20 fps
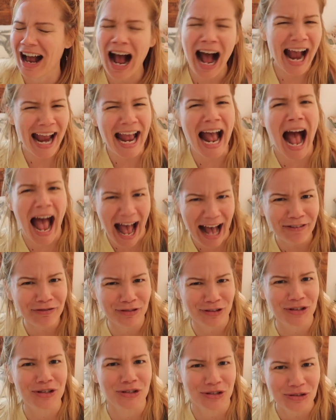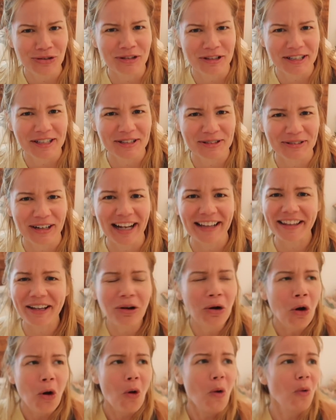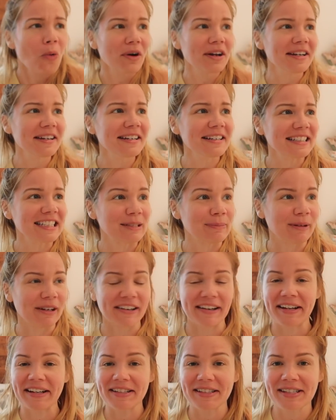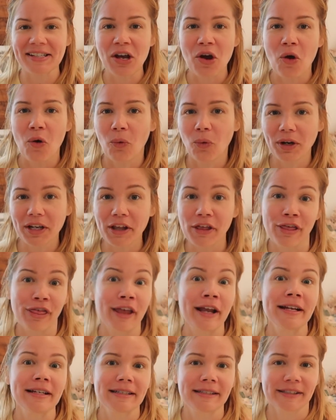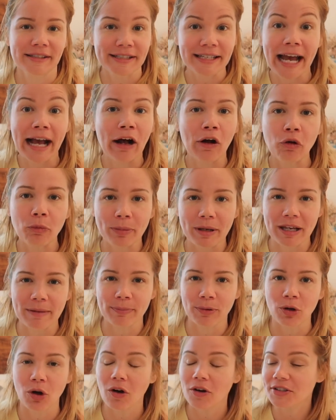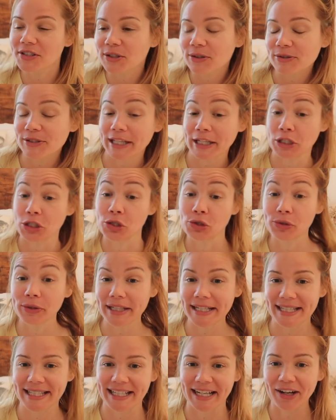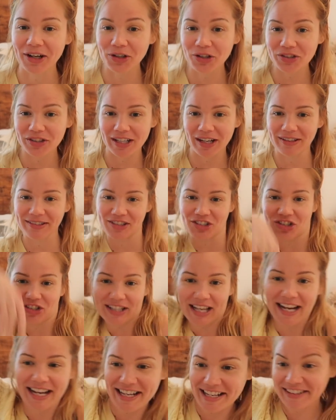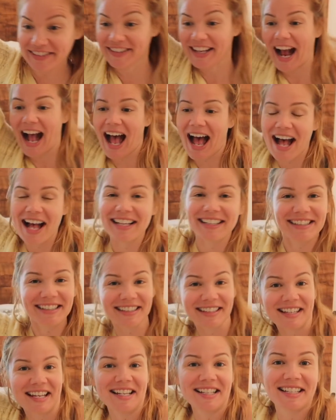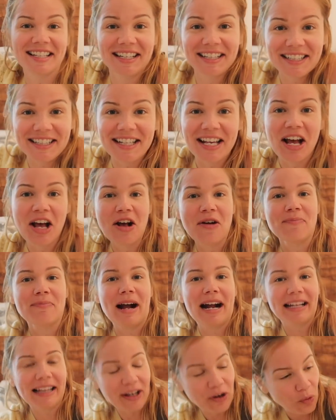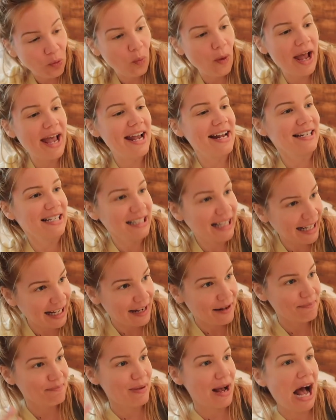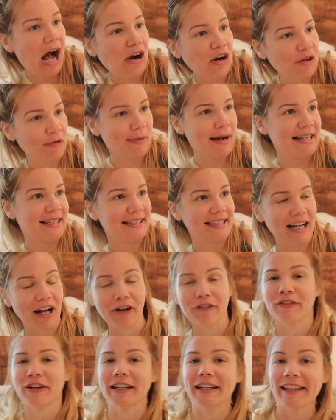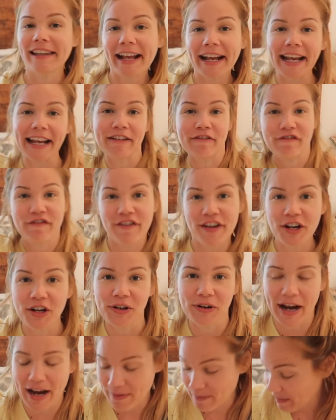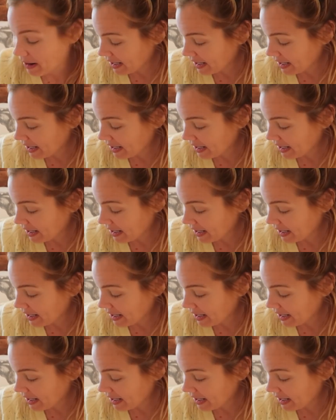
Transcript: I have to do this, right? Like, what an experience. What a thing to tell people. Also, I was like newly single, so I was just like, yes, this is my like way to like empower myself and like invigorate